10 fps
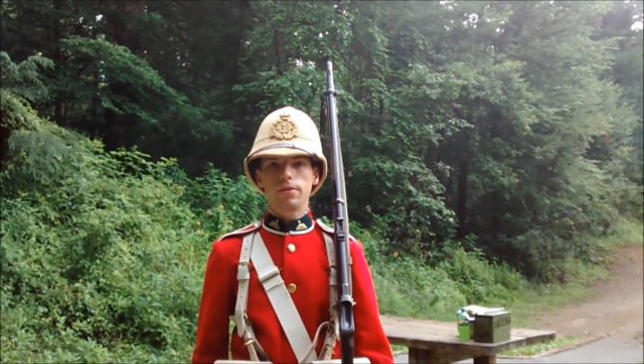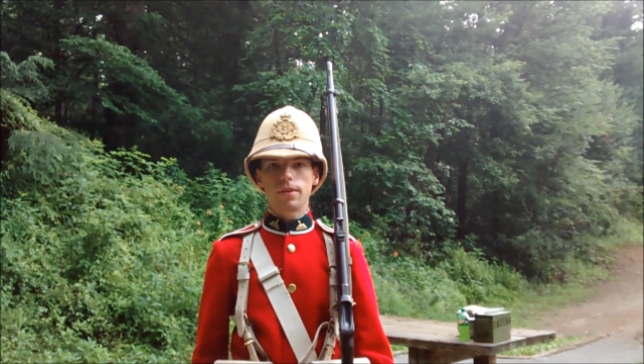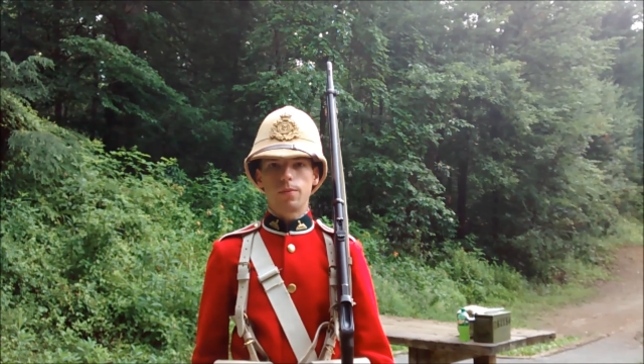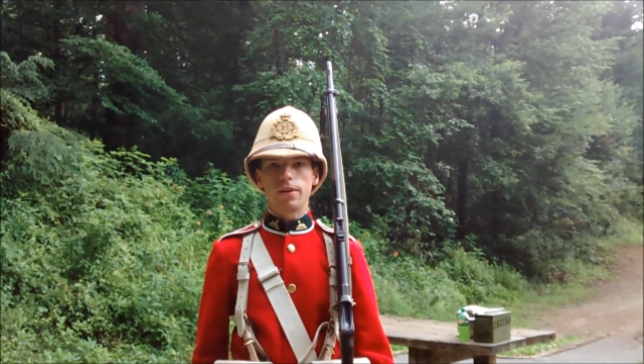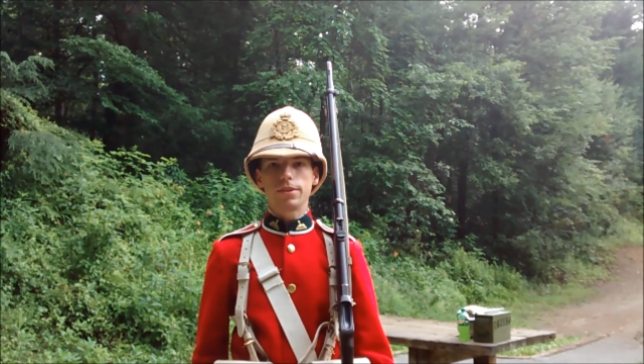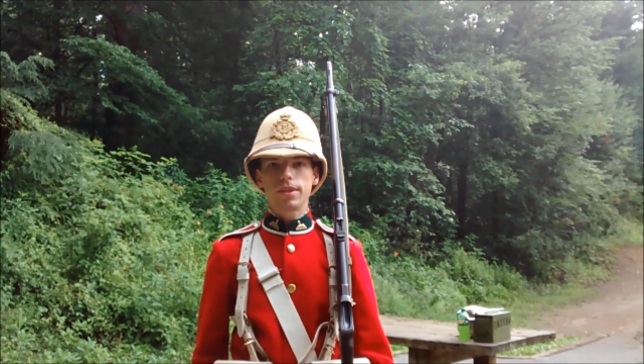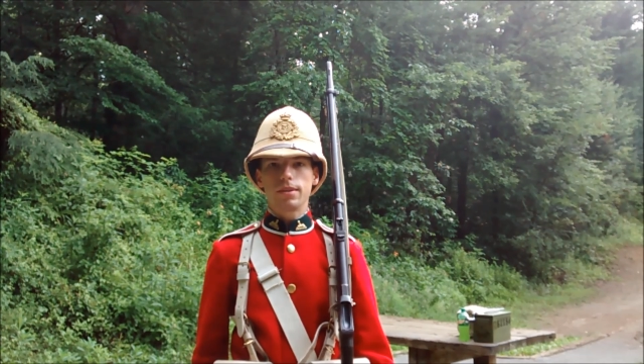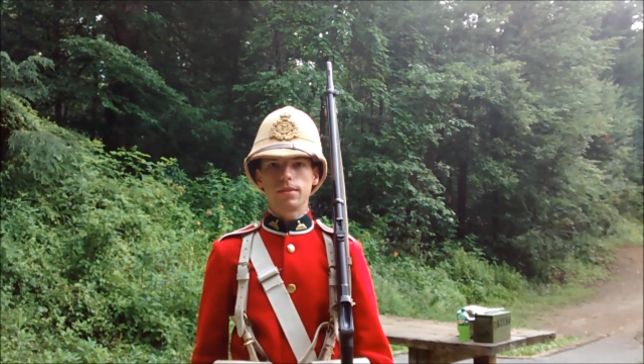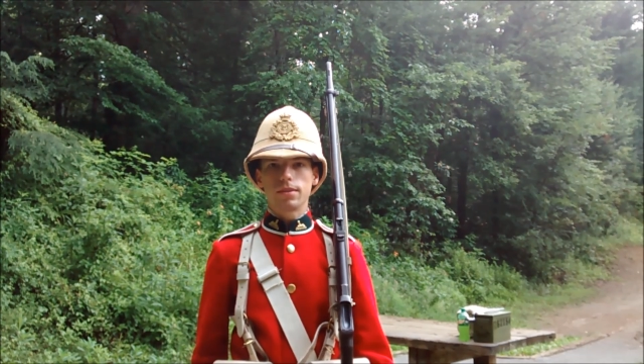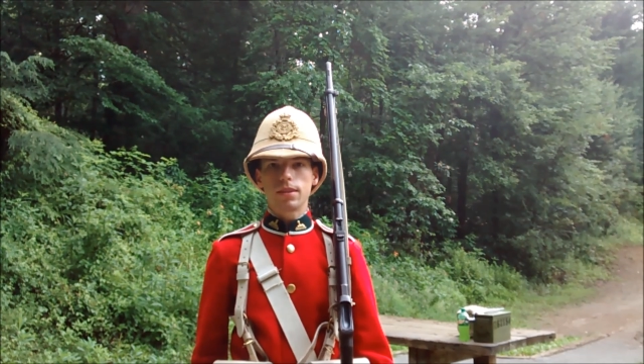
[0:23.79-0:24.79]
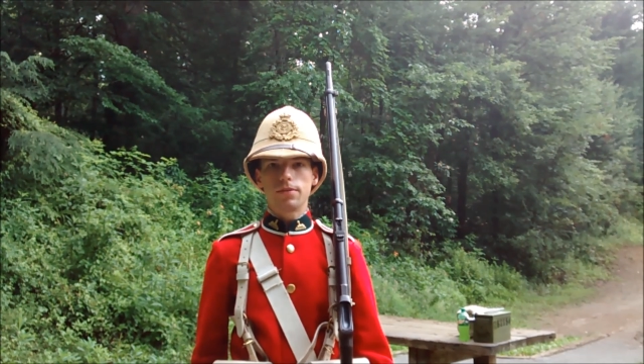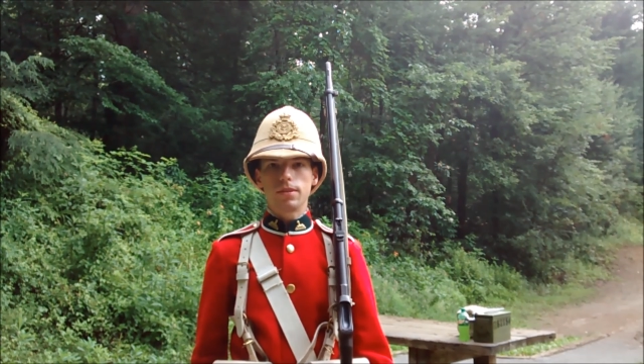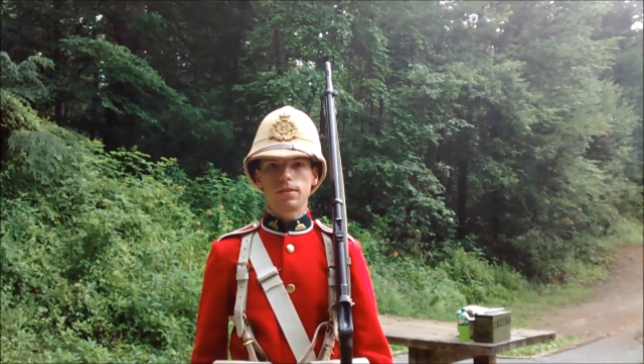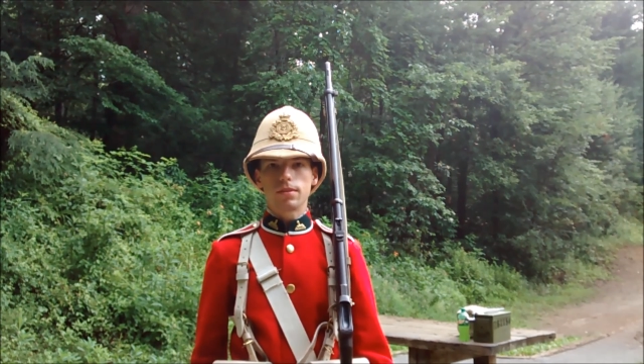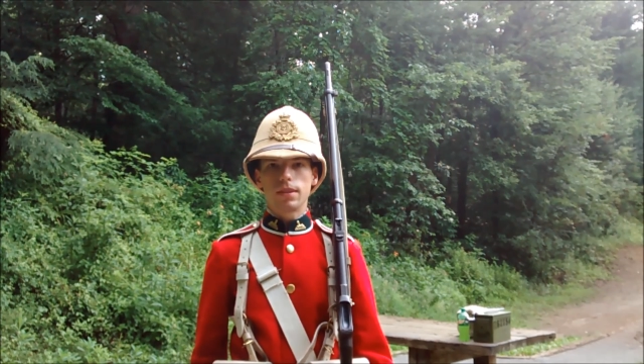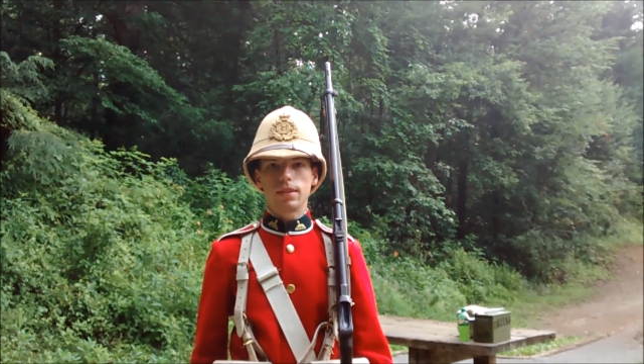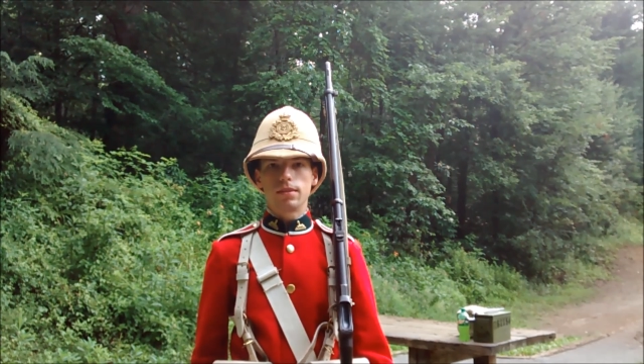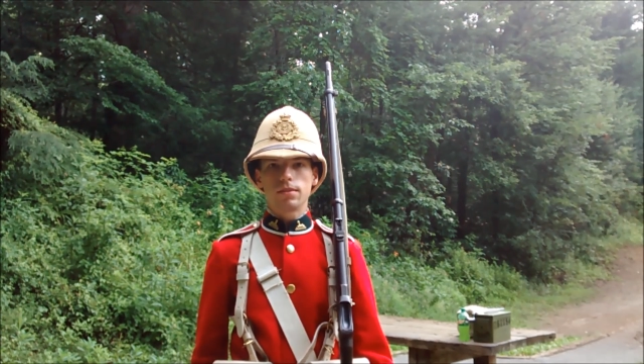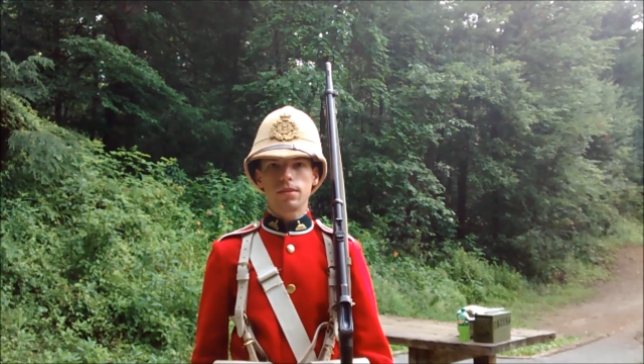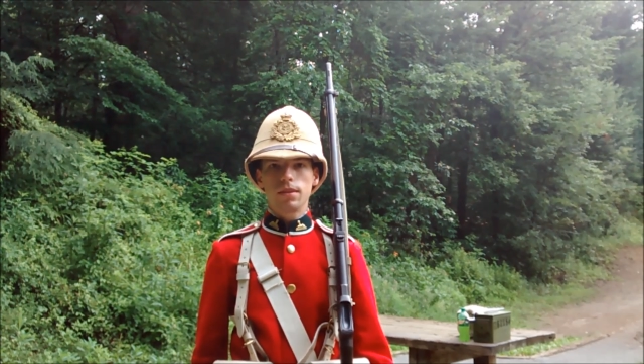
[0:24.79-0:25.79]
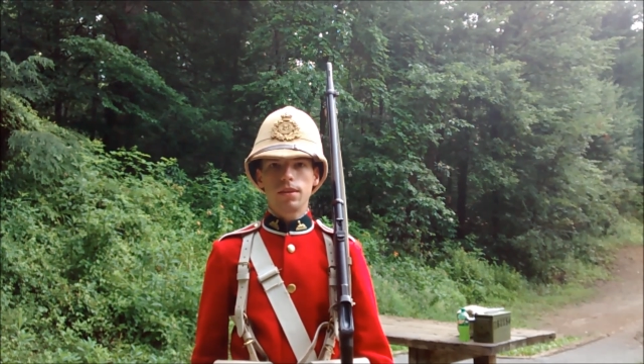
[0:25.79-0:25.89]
We're going to branch out into several other things.